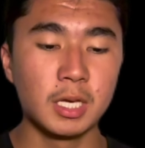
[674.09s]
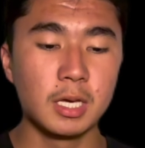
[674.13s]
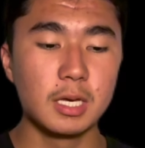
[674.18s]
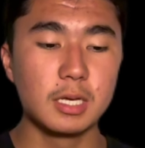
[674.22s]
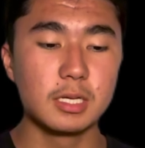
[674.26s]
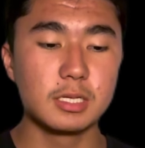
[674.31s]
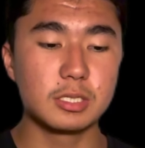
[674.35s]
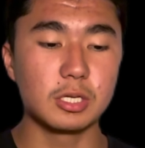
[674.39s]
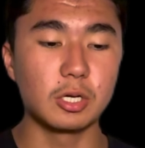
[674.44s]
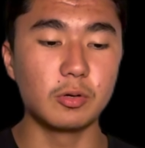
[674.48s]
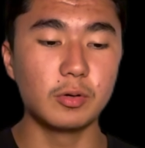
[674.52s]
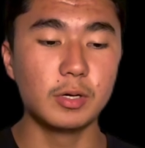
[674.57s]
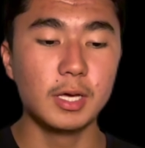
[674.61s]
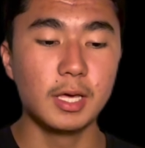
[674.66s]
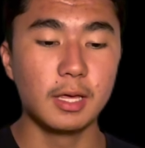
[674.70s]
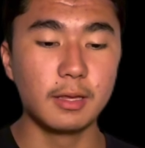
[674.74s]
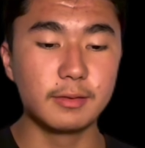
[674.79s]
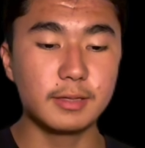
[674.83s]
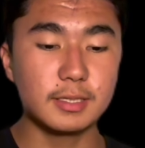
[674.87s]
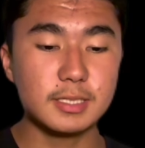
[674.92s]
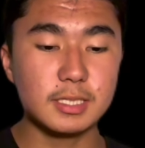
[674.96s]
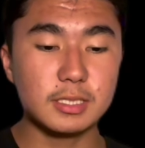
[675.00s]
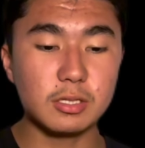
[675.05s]
So
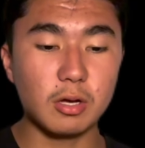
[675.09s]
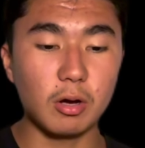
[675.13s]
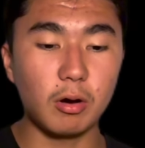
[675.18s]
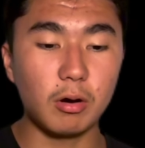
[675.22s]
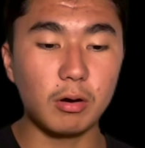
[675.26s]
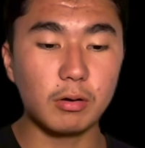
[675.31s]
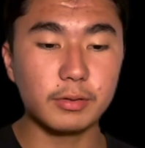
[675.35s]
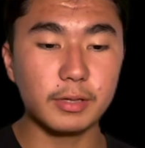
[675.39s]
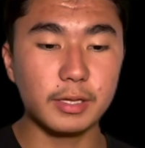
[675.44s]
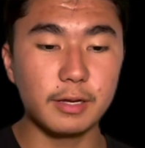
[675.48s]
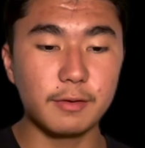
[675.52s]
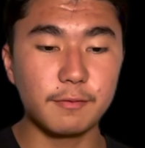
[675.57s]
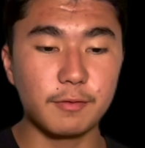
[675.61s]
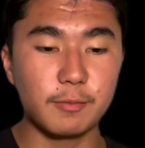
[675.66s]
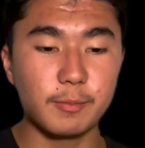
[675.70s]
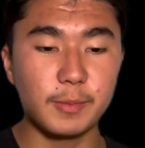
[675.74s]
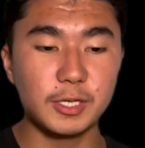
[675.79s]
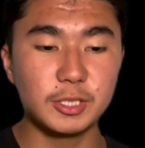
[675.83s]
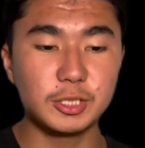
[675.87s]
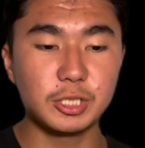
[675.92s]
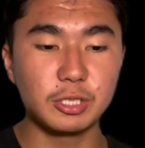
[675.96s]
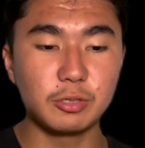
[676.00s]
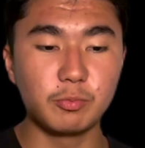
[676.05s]
this is all the
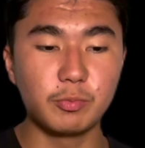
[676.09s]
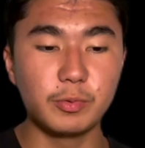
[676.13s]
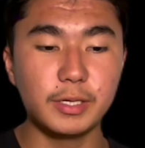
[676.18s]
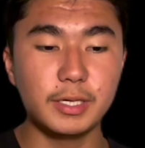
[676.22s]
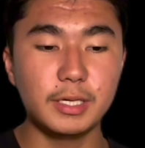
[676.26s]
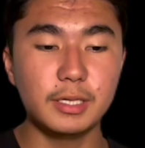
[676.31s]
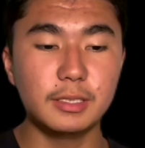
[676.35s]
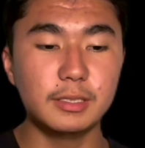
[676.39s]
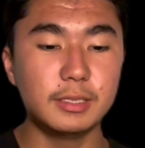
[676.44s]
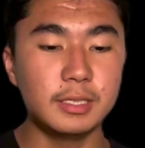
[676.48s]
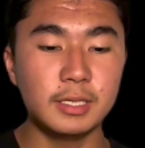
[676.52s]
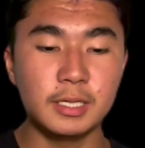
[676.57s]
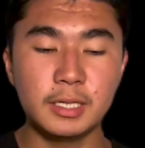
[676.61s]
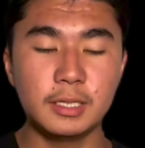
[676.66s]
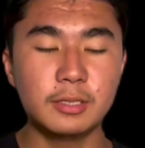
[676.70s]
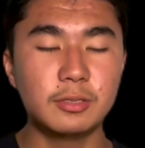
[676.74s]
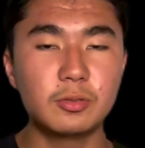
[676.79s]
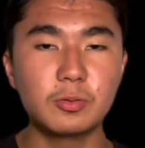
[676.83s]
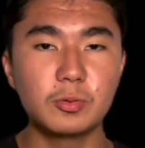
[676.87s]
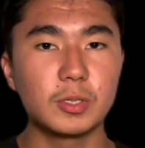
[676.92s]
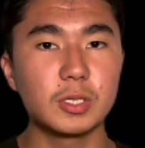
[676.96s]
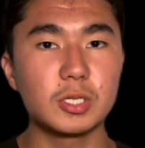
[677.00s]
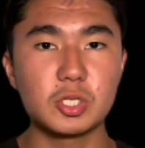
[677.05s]
information we need
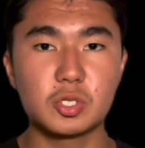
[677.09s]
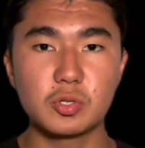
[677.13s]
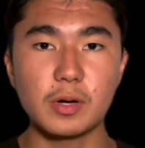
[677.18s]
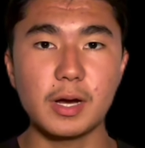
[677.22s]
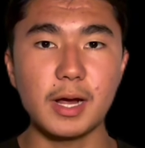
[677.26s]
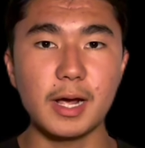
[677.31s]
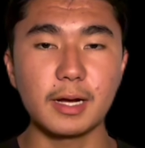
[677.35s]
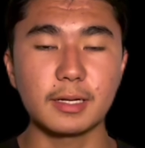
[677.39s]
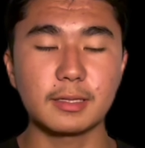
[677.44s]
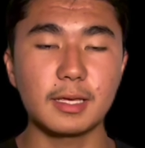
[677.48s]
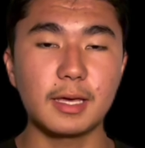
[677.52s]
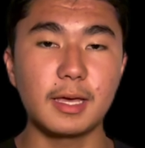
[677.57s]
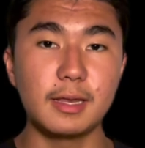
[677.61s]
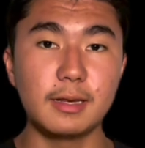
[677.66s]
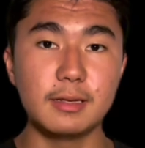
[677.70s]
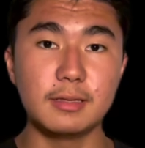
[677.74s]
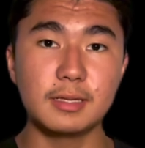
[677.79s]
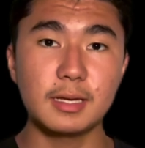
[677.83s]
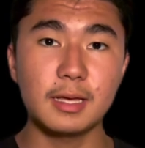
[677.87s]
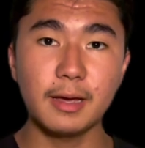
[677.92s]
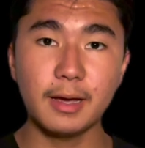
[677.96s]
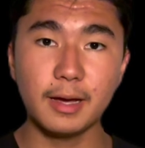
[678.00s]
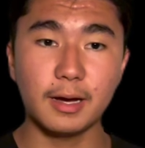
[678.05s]
to extract. And
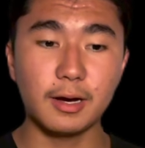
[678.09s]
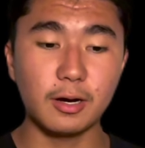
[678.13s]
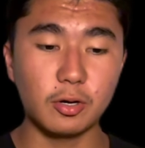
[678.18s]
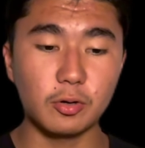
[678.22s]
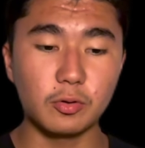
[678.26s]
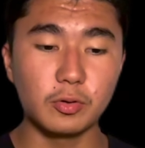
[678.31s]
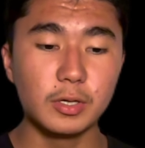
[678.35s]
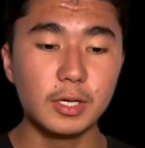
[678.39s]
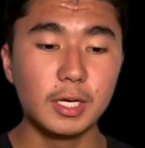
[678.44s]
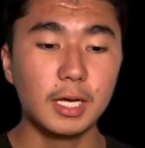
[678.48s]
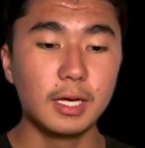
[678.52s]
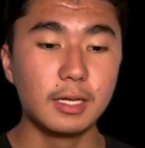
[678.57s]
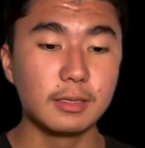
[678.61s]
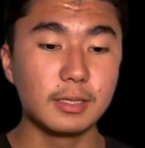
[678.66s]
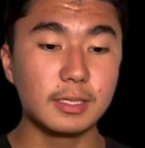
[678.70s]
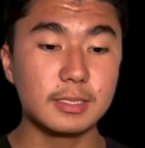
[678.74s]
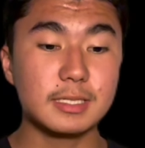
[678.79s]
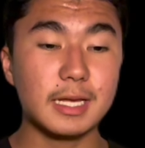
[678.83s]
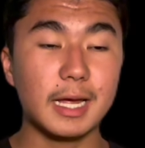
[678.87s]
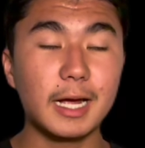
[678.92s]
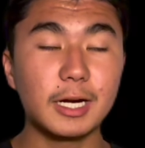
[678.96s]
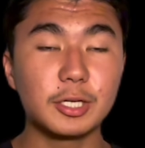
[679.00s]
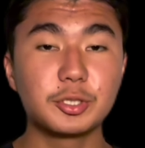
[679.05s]
now let's
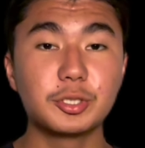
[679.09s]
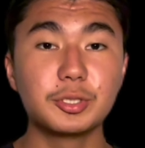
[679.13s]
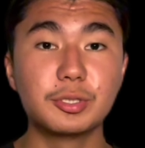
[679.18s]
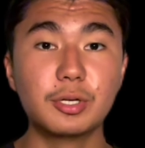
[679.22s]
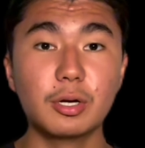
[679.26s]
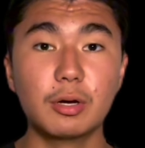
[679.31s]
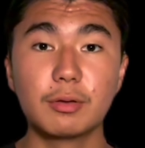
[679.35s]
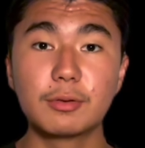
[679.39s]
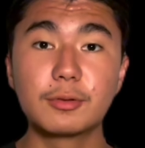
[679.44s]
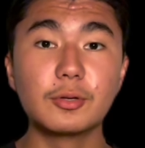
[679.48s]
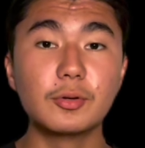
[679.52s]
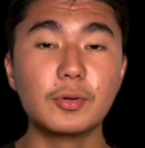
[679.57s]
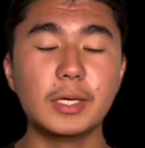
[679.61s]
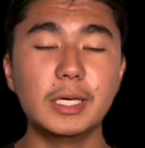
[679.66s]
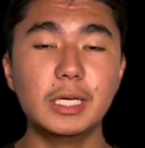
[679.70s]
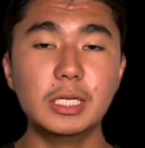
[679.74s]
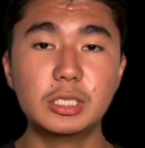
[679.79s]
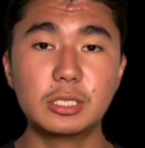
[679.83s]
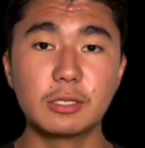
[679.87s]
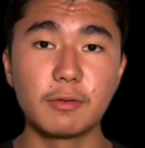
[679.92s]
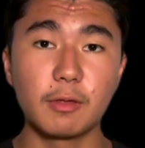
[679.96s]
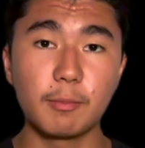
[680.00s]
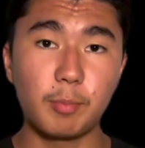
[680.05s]
actually go through each
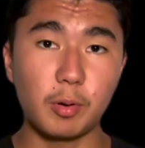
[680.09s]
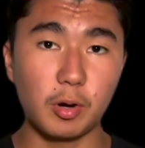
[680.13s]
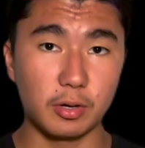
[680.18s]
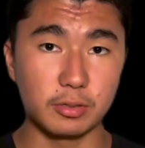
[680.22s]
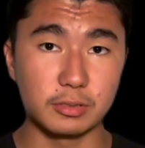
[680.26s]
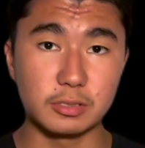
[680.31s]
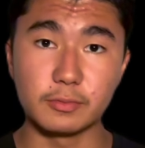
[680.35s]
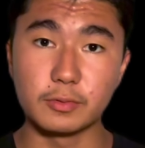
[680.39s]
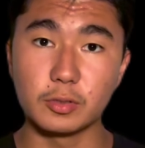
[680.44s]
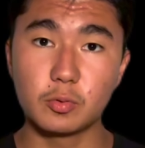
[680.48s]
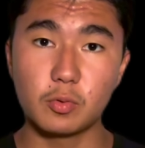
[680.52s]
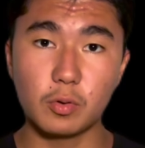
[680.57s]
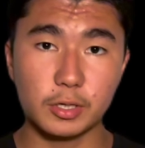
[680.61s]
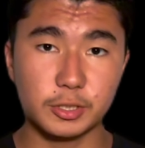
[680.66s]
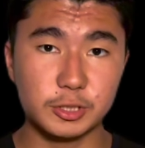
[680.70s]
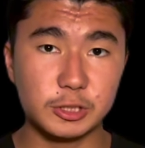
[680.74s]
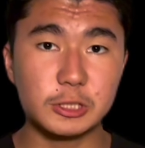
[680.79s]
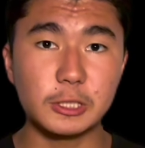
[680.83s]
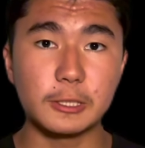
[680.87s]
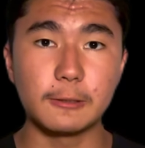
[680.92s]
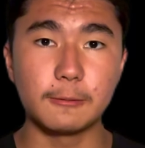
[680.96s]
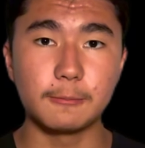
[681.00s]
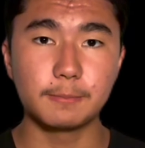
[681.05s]
of the parts of the
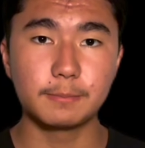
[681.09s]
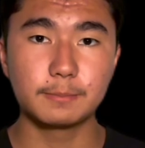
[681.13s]
question.